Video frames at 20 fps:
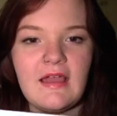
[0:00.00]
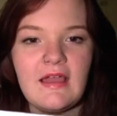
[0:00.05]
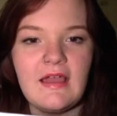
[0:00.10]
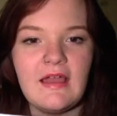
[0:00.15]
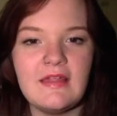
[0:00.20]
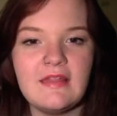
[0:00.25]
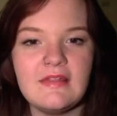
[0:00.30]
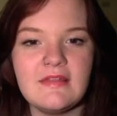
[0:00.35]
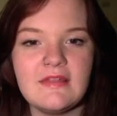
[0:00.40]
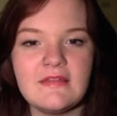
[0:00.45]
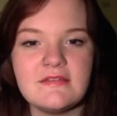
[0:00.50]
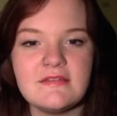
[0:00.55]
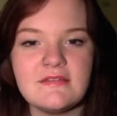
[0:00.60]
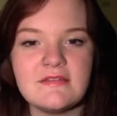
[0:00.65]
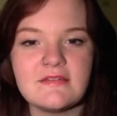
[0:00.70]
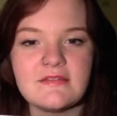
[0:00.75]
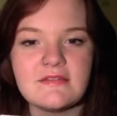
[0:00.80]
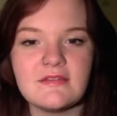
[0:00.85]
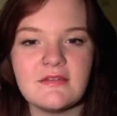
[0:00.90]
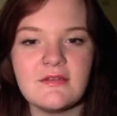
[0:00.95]
and they're
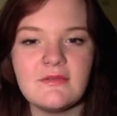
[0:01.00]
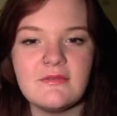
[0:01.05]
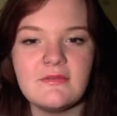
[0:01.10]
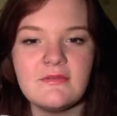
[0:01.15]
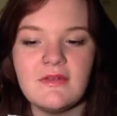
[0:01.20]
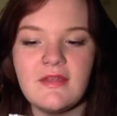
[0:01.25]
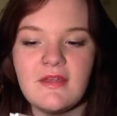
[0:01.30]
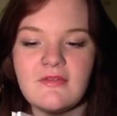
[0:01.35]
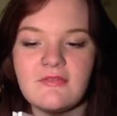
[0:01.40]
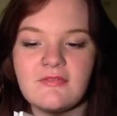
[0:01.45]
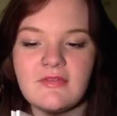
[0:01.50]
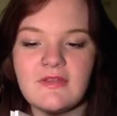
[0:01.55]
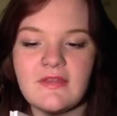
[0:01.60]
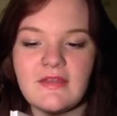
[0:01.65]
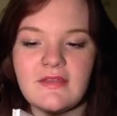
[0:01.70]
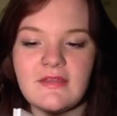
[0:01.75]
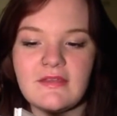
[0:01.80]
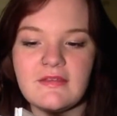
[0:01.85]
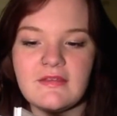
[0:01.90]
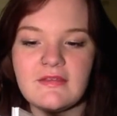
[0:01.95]
just so
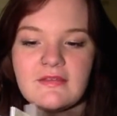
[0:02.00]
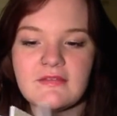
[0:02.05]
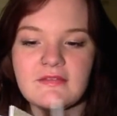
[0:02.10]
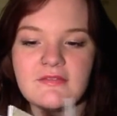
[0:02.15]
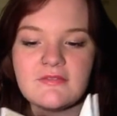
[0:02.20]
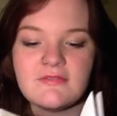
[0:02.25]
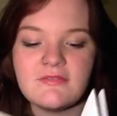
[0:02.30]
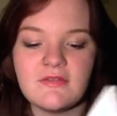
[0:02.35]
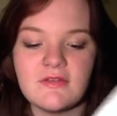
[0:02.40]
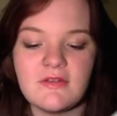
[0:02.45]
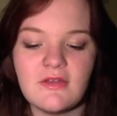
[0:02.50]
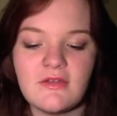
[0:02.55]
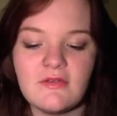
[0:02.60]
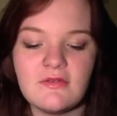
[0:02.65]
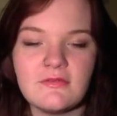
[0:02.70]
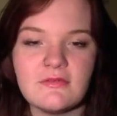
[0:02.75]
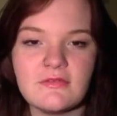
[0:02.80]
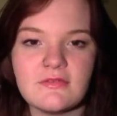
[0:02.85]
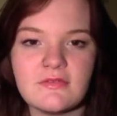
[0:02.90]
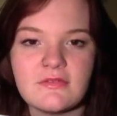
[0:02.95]
lovely. It's for
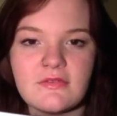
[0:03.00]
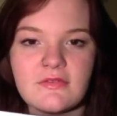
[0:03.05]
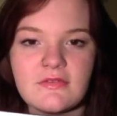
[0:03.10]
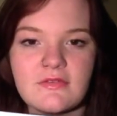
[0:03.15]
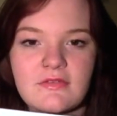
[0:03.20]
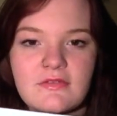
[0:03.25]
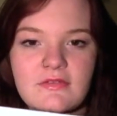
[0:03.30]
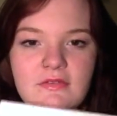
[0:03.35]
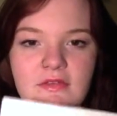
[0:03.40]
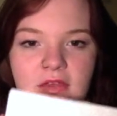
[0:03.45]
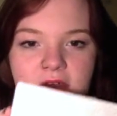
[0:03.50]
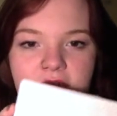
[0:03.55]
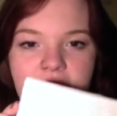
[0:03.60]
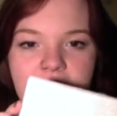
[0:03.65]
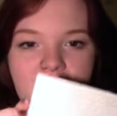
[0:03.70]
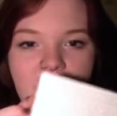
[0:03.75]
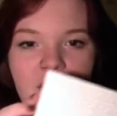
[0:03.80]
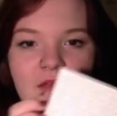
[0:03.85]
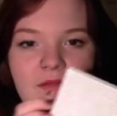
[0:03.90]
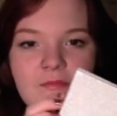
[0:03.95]
notes and stuff.
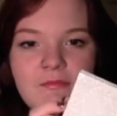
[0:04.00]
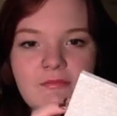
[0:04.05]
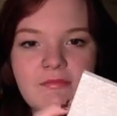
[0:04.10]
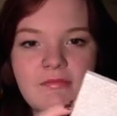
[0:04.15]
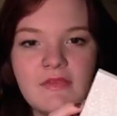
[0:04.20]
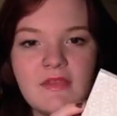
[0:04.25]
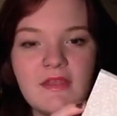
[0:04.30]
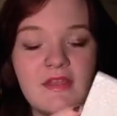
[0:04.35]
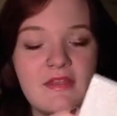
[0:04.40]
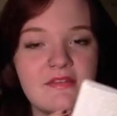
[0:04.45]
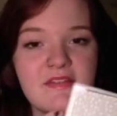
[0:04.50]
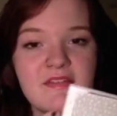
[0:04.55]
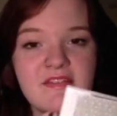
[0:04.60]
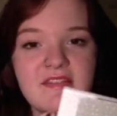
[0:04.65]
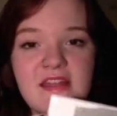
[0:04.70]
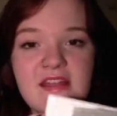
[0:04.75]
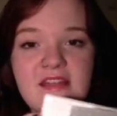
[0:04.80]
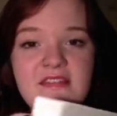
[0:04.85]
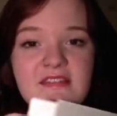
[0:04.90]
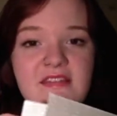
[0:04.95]
They
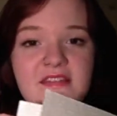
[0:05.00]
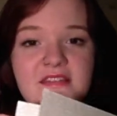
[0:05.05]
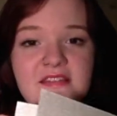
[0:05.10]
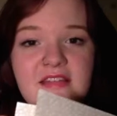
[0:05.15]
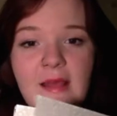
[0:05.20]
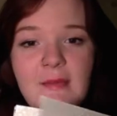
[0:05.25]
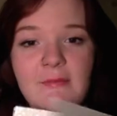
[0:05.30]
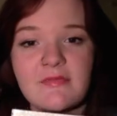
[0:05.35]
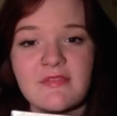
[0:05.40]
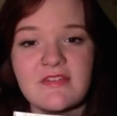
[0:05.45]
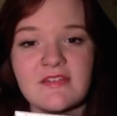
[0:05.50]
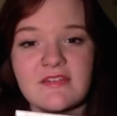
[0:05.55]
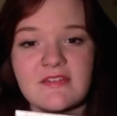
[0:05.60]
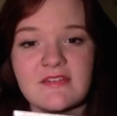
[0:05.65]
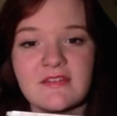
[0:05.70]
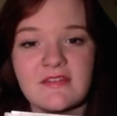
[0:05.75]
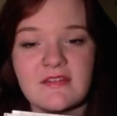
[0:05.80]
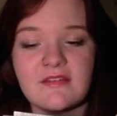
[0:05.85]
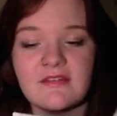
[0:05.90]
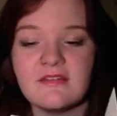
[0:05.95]
said it's exam
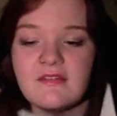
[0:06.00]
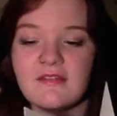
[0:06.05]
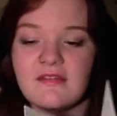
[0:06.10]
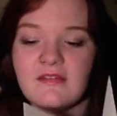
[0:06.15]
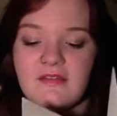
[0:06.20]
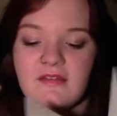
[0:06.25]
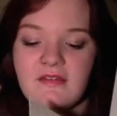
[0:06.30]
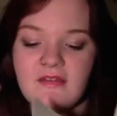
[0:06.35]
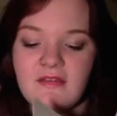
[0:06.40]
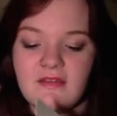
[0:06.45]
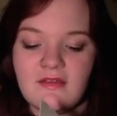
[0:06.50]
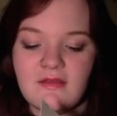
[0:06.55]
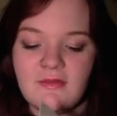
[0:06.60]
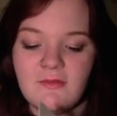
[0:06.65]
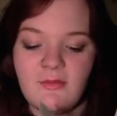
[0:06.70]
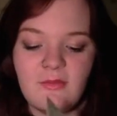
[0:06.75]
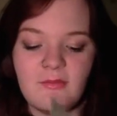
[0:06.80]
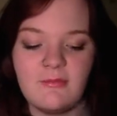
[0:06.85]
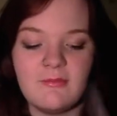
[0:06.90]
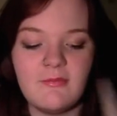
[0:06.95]
season,
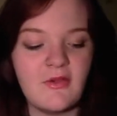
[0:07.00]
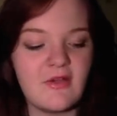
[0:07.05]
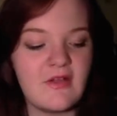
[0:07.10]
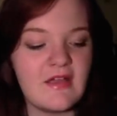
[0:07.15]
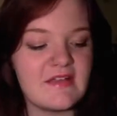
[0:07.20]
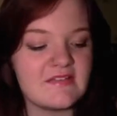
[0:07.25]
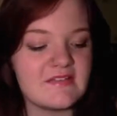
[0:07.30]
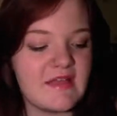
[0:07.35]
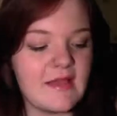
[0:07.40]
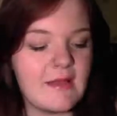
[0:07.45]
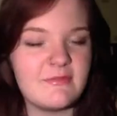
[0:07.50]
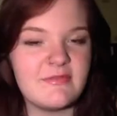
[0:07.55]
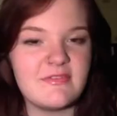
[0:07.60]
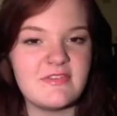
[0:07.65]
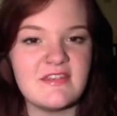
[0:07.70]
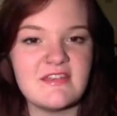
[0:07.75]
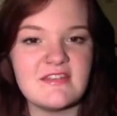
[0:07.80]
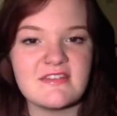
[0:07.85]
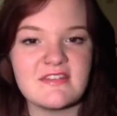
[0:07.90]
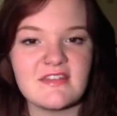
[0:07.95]
or mock exam
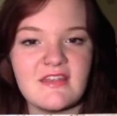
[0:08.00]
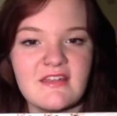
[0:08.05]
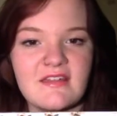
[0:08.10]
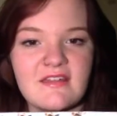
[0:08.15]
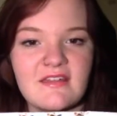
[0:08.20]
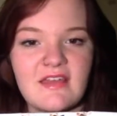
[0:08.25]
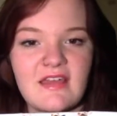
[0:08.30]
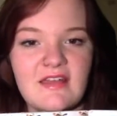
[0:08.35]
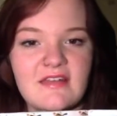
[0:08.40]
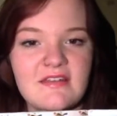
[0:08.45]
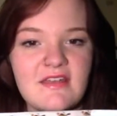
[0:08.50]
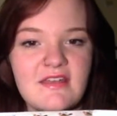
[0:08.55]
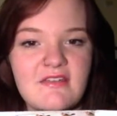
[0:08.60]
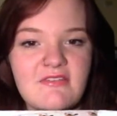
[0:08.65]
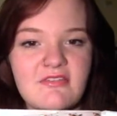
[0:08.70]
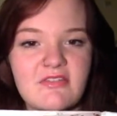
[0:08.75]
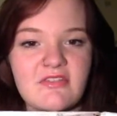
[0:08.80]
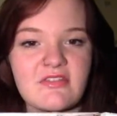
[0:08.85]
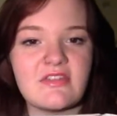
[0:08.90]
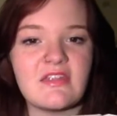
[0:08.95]
season, and
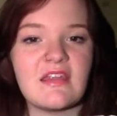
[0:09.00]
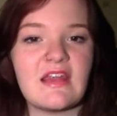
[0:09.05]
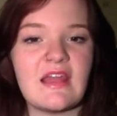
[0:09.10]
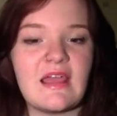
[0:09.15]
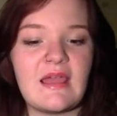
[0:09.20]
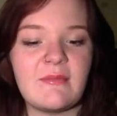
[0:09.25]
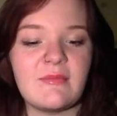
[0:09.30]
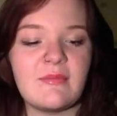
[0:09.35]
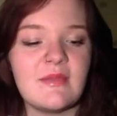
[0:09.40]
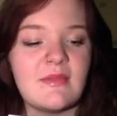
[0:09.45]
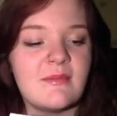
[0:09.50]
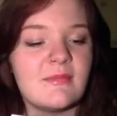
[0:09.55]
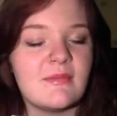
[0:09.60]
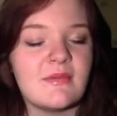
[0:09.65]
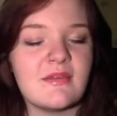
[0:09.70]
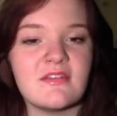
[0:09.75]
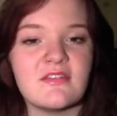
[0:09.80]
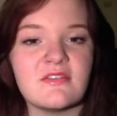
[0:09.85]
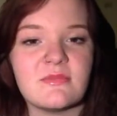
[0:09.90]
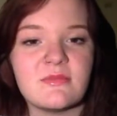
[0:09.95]
everyone's unhappy
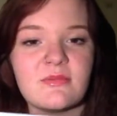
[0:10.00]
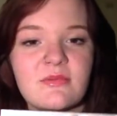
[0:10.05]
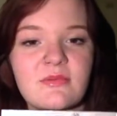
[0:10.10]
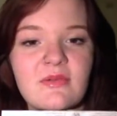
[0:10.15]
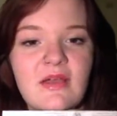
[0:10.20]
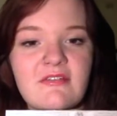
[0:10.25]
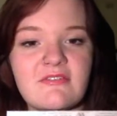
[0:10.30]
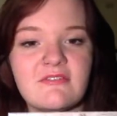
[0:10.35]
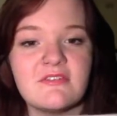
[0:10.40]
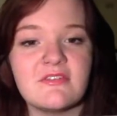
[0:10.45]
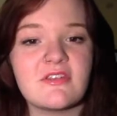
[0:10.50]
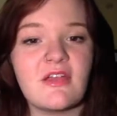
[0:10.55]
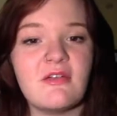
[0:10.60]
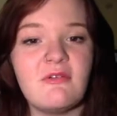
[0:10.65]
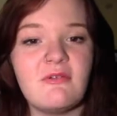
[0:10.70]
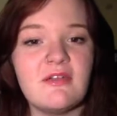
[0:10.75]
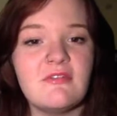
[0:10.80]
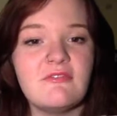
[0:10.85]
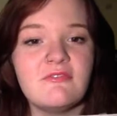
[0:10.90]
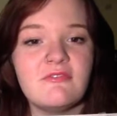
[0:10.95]
because we're all having to
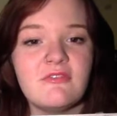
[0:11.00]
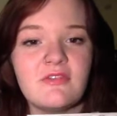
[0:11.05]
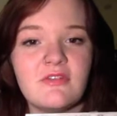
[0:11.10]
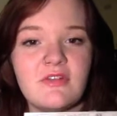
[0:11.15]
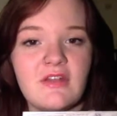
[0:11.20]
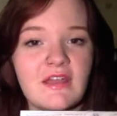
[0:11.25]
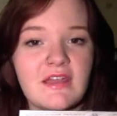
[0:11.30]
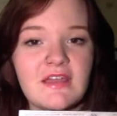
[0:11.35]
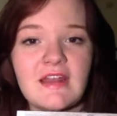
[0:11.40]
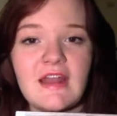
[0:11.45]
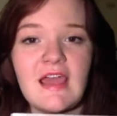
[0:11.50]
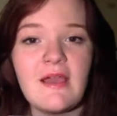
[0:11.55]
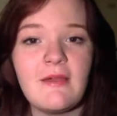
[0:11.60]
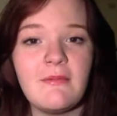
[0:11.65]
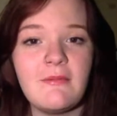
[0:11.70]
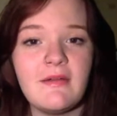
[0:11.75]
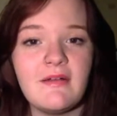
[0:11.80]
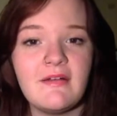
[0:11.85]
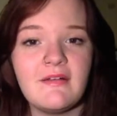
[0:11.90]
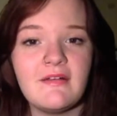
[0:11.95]
go in for like an
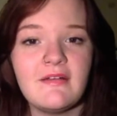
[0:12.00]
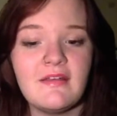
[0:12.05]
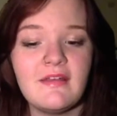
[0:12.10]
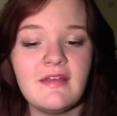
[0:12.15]
hour